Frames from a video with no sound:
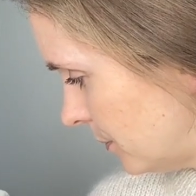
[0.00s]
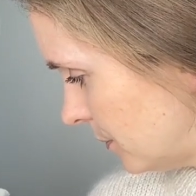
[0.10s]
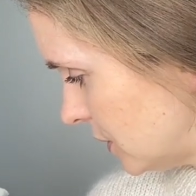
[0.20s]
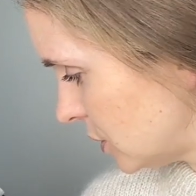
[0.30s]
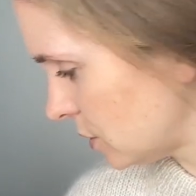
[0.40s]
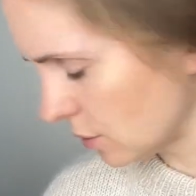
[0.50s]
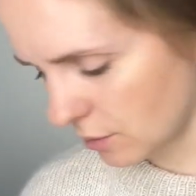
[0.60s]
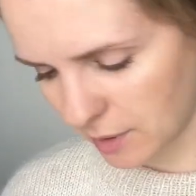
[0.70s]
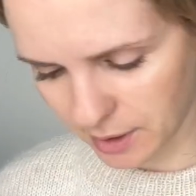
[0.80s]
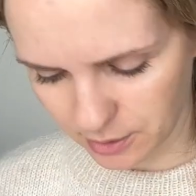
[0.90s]
So
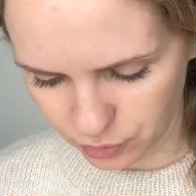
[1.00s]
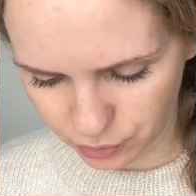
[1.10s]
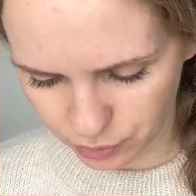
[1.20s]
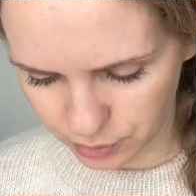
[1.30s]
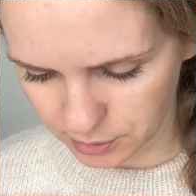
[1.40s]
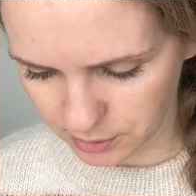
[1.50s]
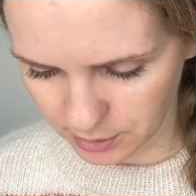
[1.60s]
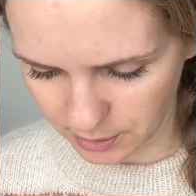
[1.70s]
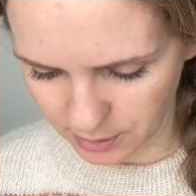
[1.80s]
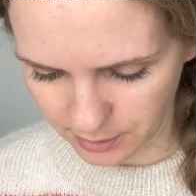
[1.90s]
I used
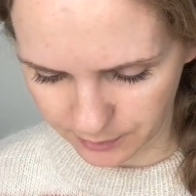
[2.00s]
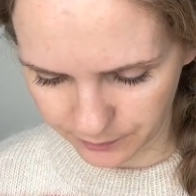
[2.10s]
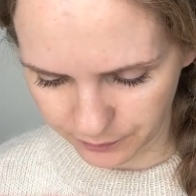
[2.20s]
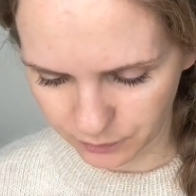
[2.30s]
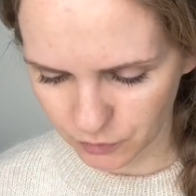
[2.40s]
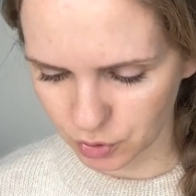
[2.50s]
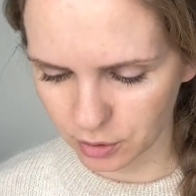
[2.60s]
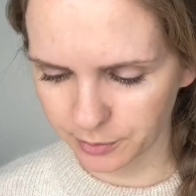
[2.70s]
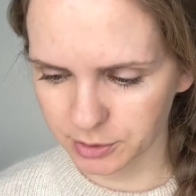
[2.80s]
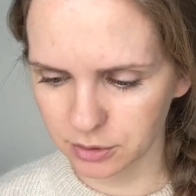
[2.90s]

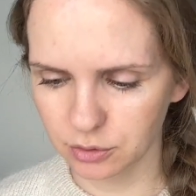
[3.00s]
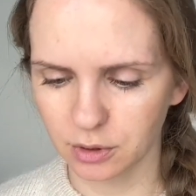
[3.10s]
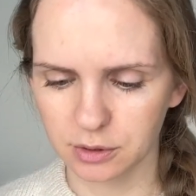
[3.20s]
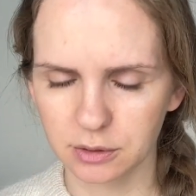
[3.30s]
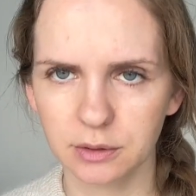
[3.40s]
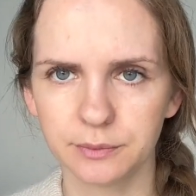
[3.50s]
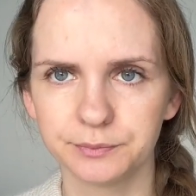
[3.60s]
drops Nord.